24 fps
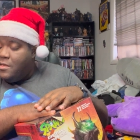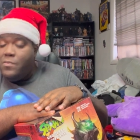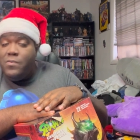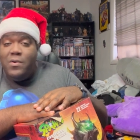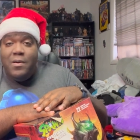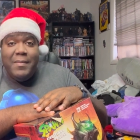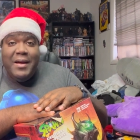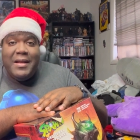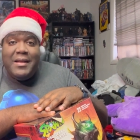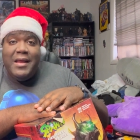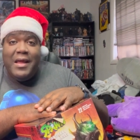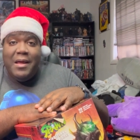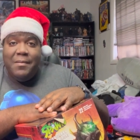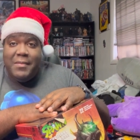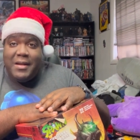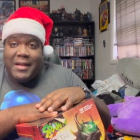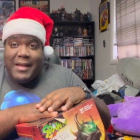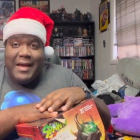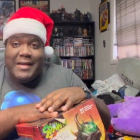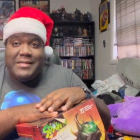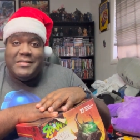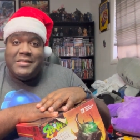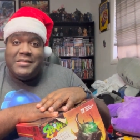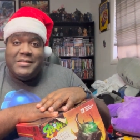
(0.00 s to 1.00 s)
where are my damn
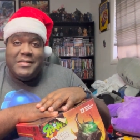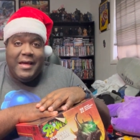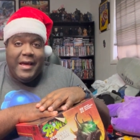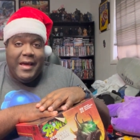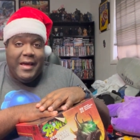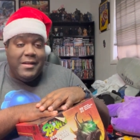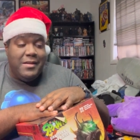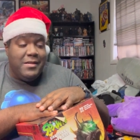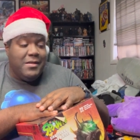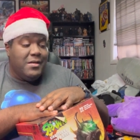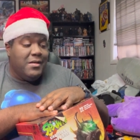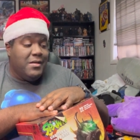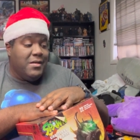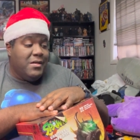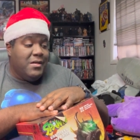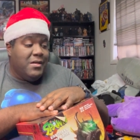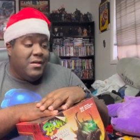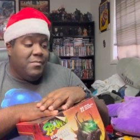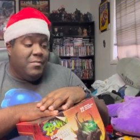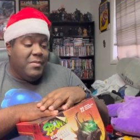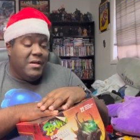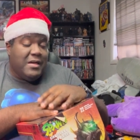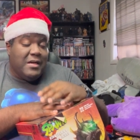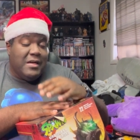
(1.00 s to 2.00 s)
glasses at?
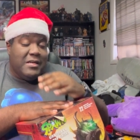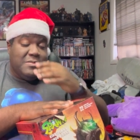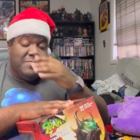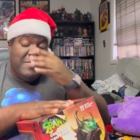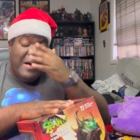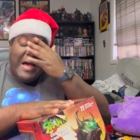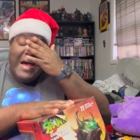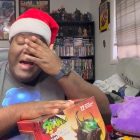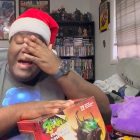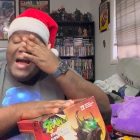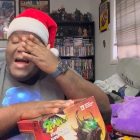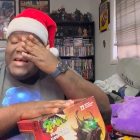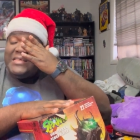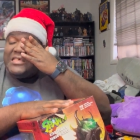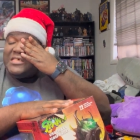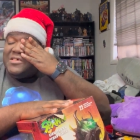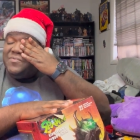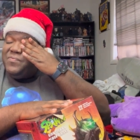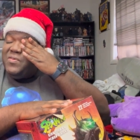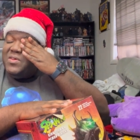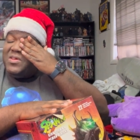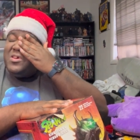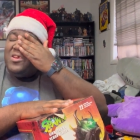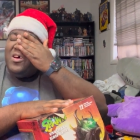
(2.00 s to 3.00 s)
Because my eyes is
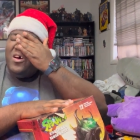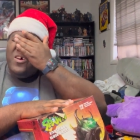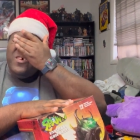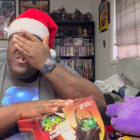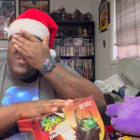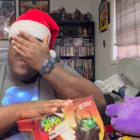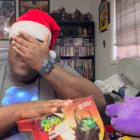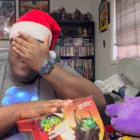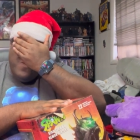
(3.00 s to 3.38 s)
feeling off.